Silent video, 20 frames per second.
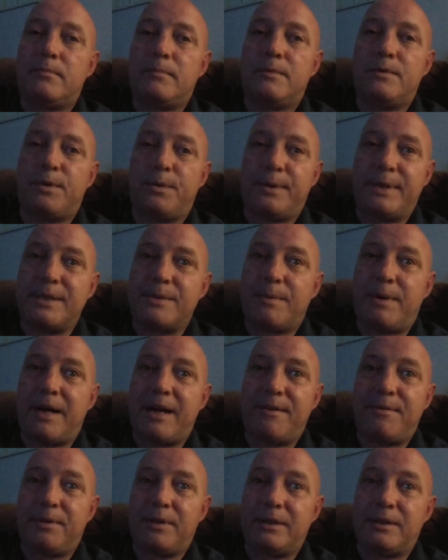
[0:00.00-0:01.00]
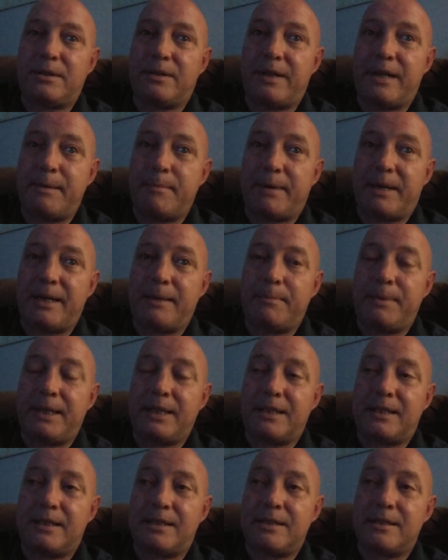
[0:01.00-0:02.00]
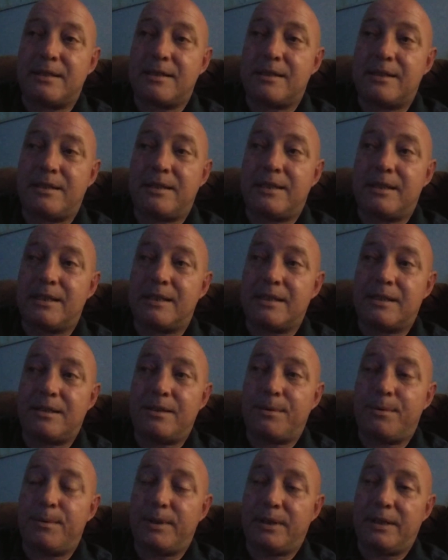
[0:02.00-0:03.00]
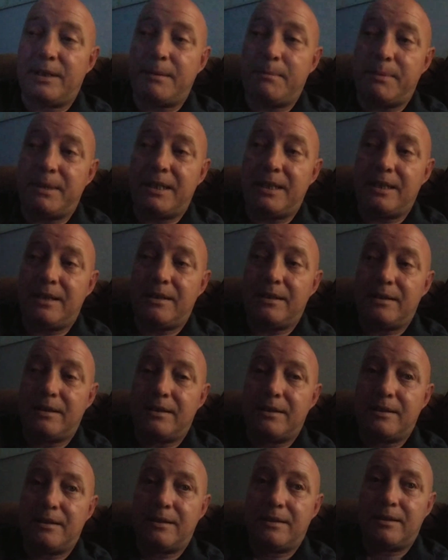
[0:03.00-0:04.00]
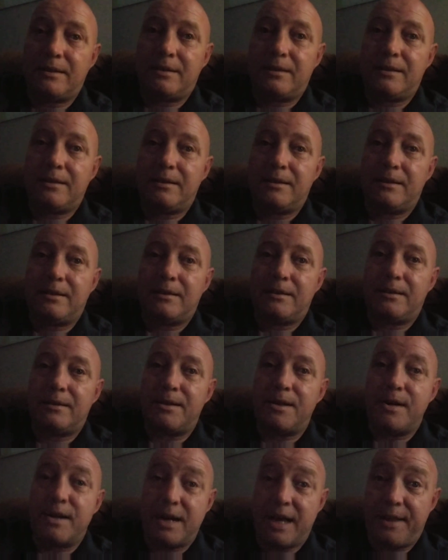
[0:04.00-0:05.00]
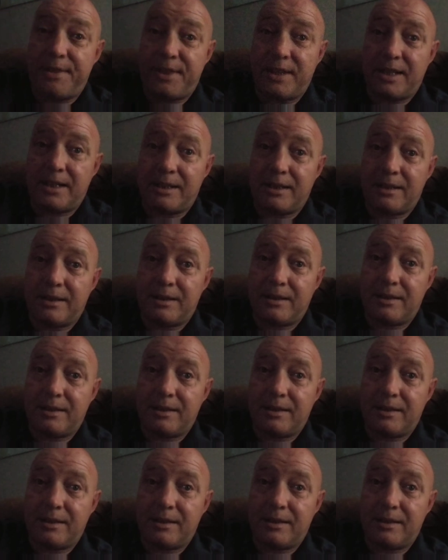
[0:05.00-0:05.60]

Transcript: the reason why I haven't really told anybody because this could really be nothing